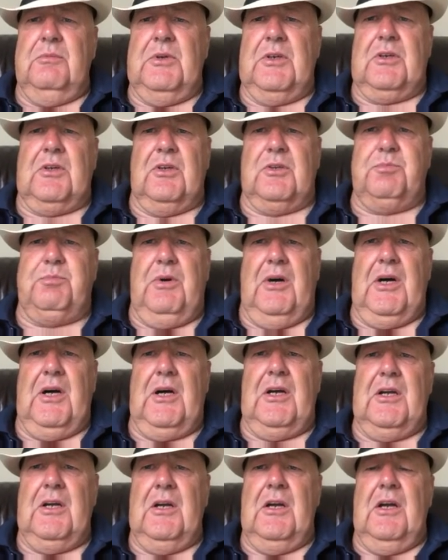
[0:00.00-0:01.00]
Because,
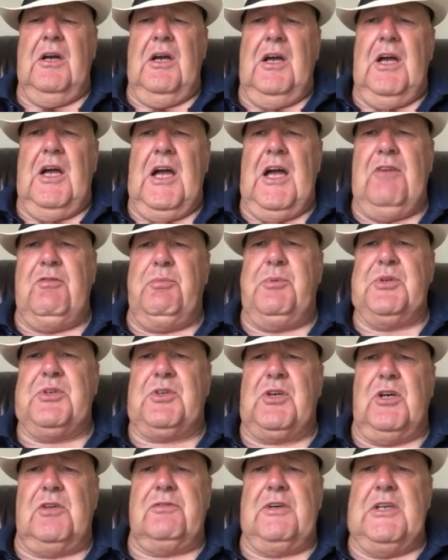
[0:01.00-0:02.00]
bye, everybody's
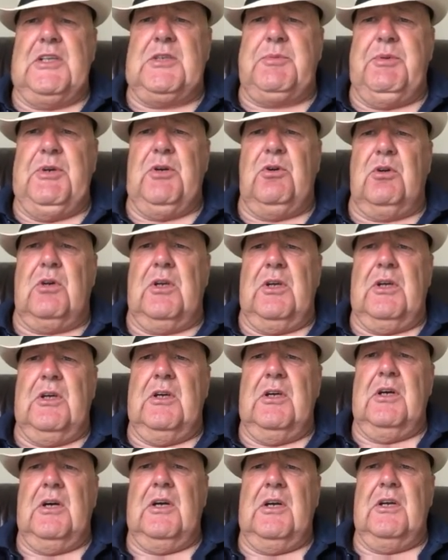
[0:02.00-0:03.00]
got a right to be ugly.
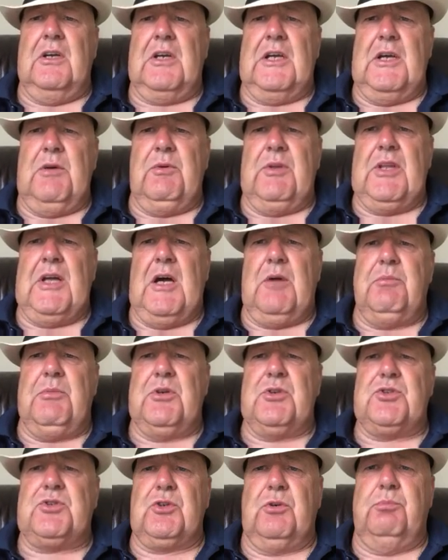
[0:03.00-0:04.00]
I agree with that,
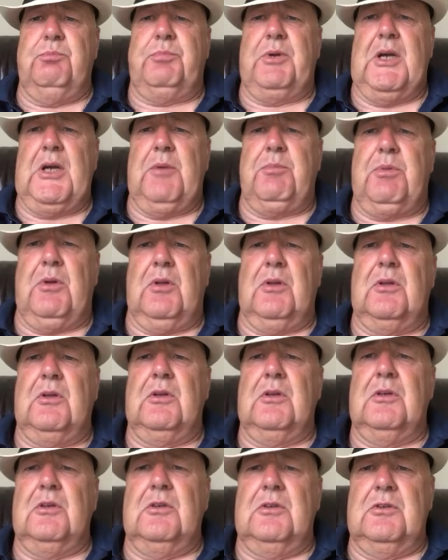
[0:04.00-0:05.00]
but some people
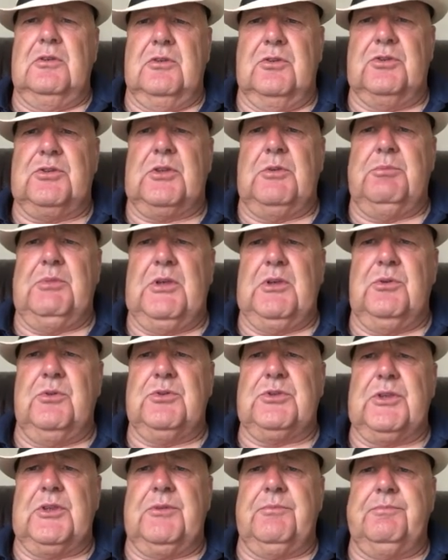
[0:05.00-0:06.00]
just
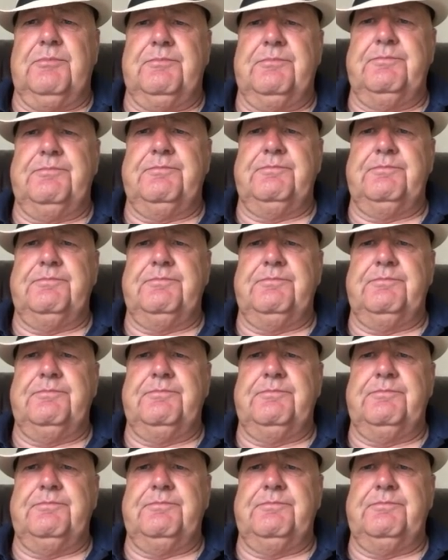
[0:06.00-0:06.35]
abuse it.